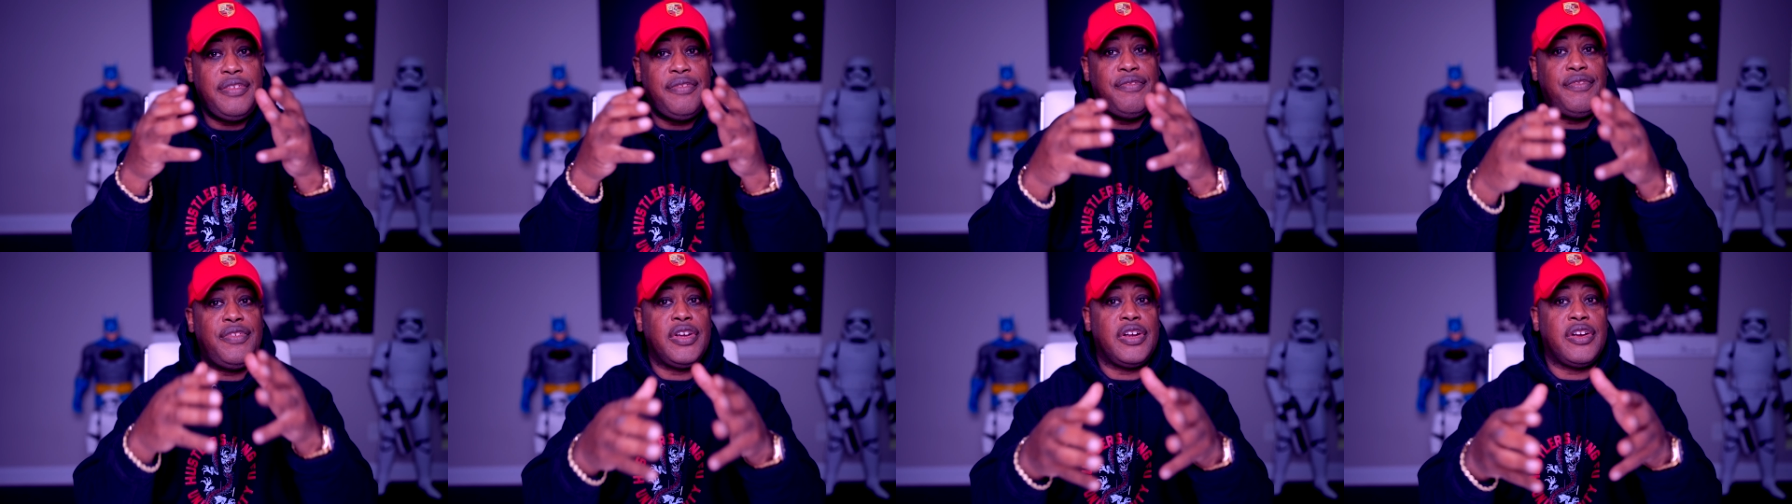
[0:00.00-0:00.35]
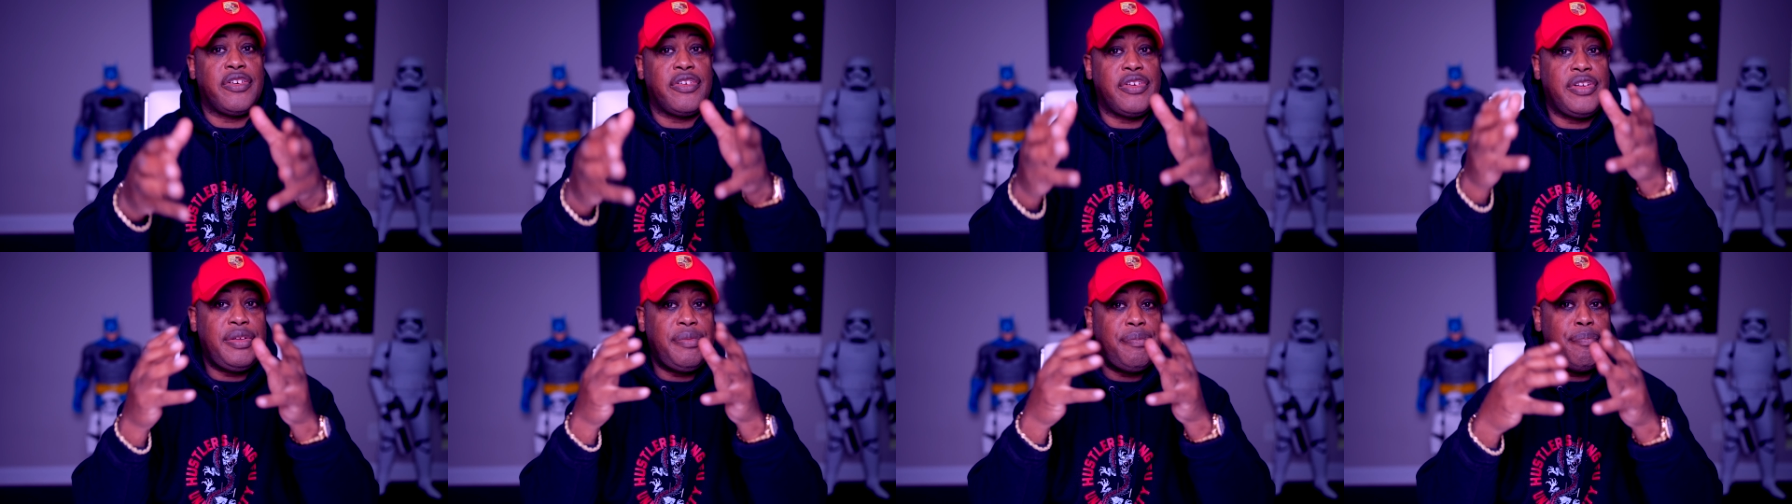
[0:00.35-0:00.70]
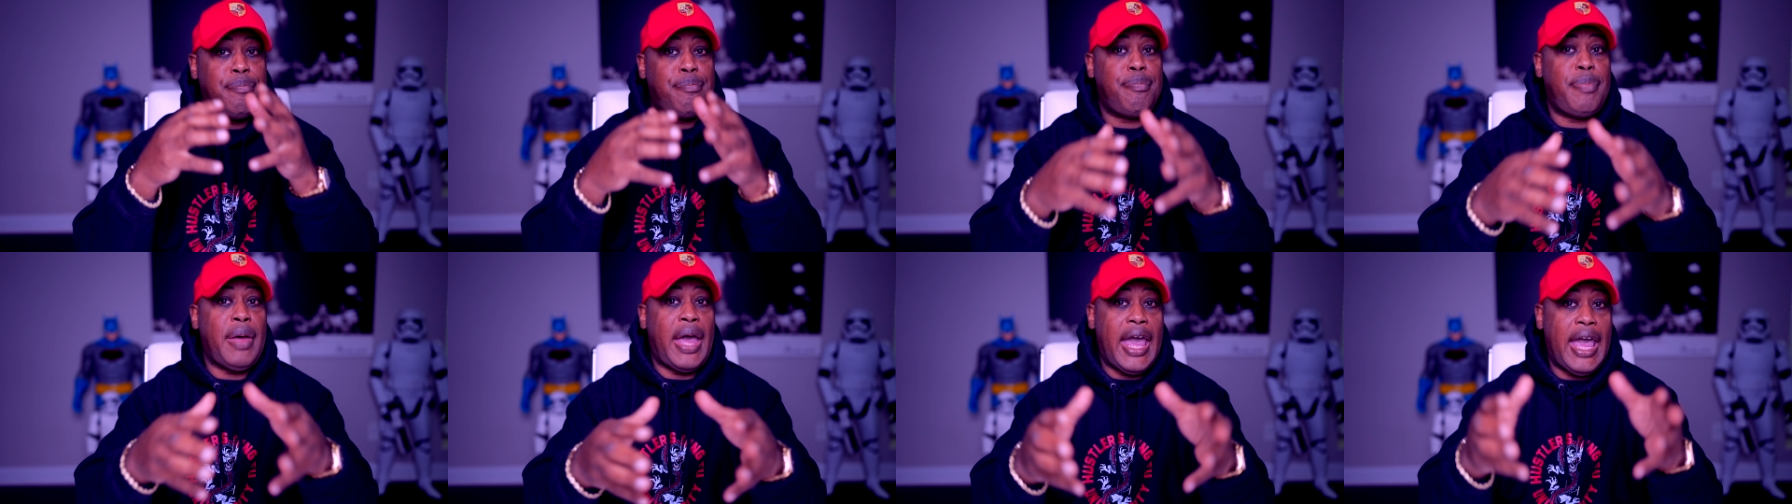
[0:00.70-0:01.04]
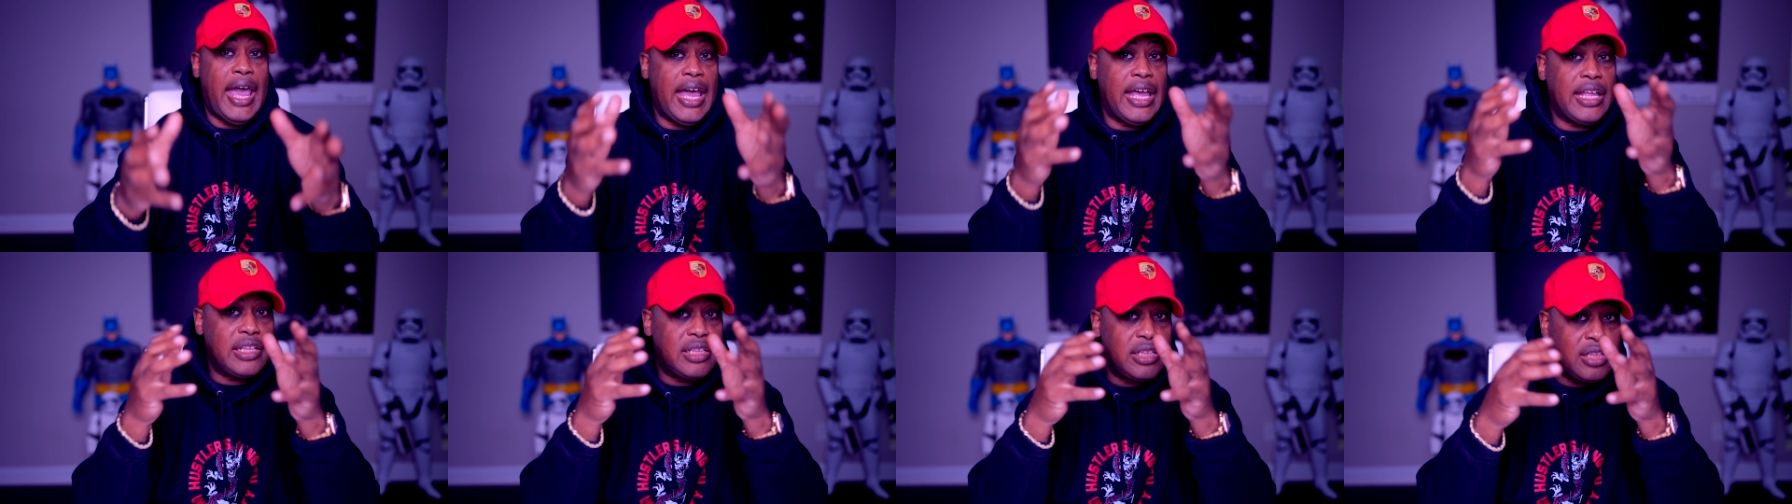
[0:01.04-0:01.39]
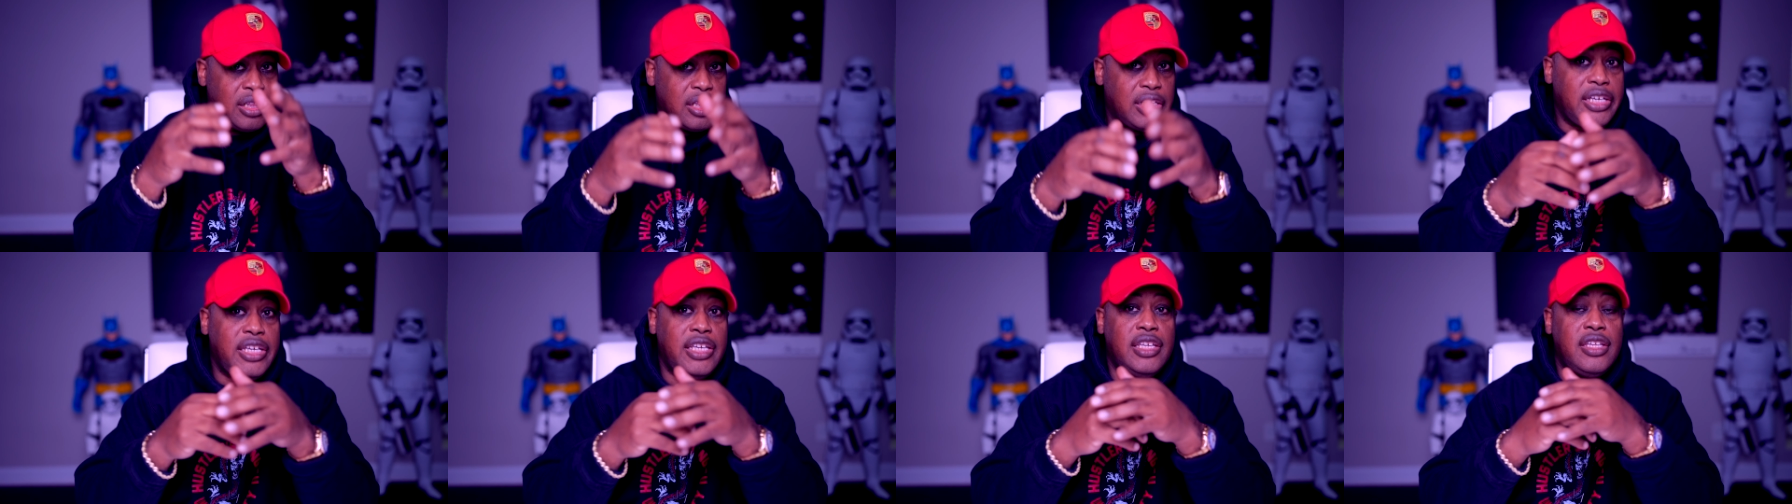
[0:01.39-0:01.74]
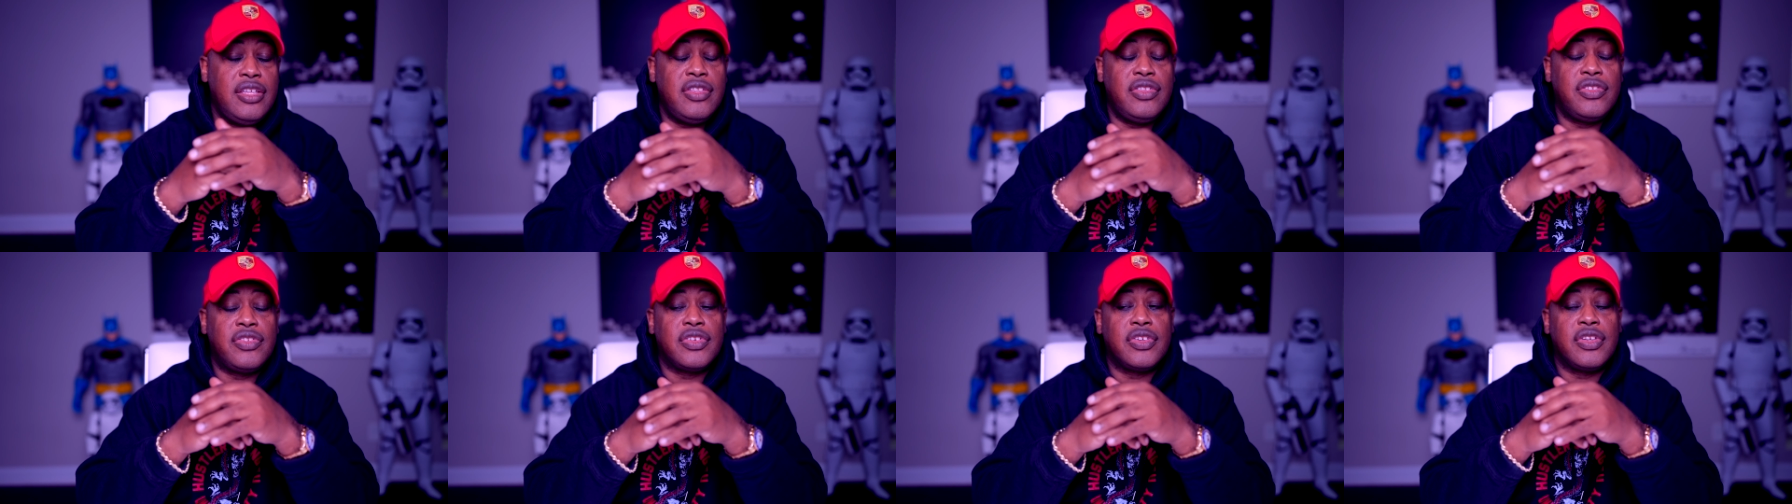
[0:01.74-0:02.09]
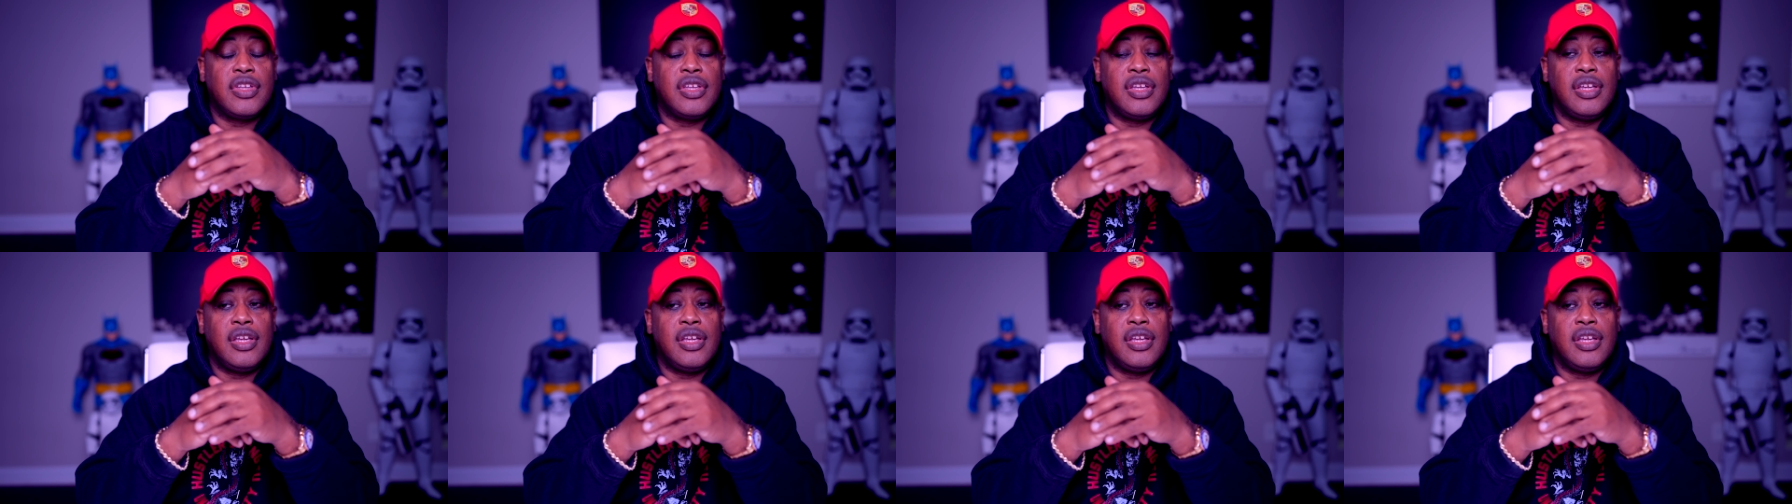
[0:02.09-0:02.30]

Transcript: very bad leads.